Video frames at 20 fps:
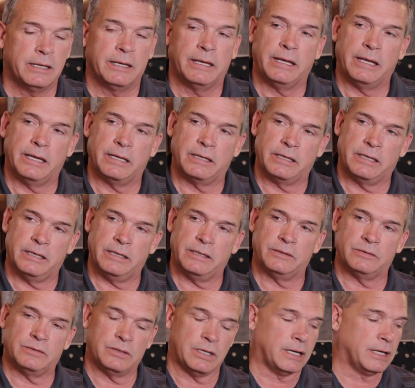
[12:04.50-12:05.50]
And again,
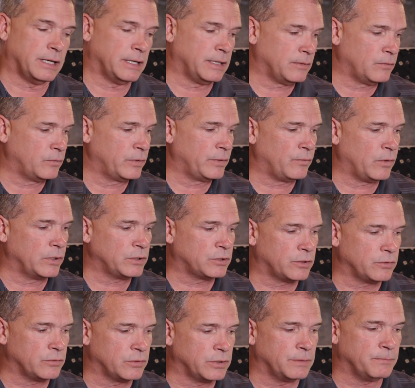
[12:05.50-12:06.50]
we went
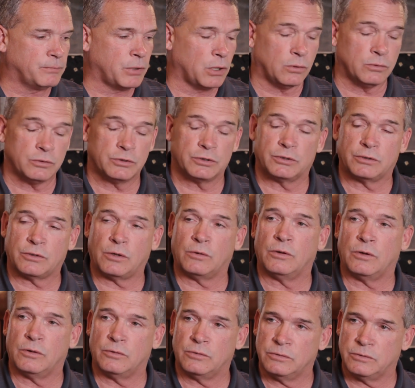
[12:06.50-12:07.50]
to the Bose
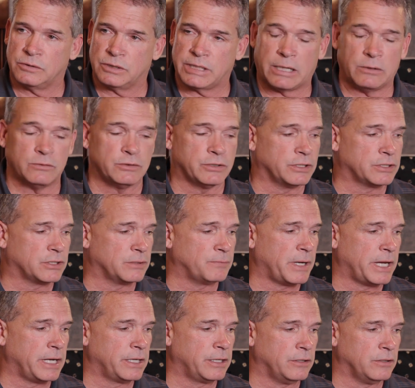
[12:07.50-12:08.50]
Solo sound system
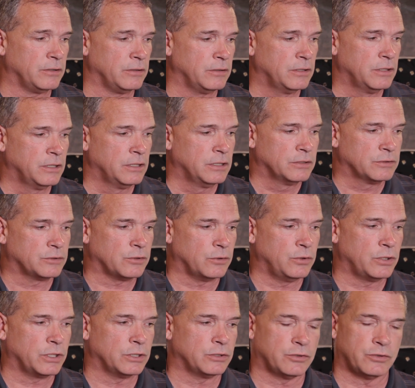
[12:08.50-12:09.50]
back here, so you
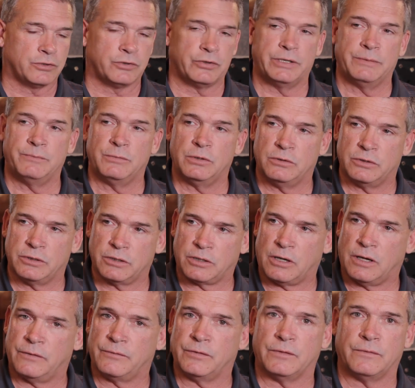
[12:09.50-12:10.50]
can stream music
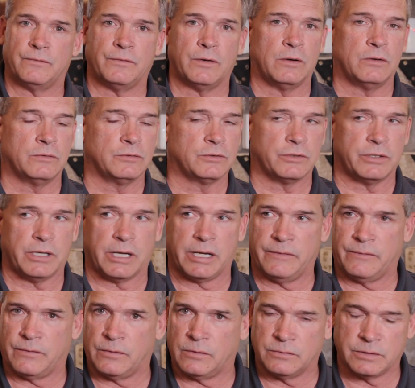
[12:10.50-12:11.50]
off your phones or your
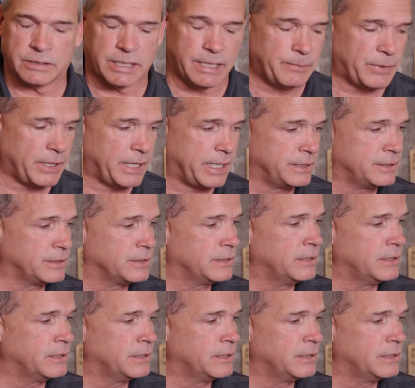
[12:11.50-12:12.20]
iPhones, iPads.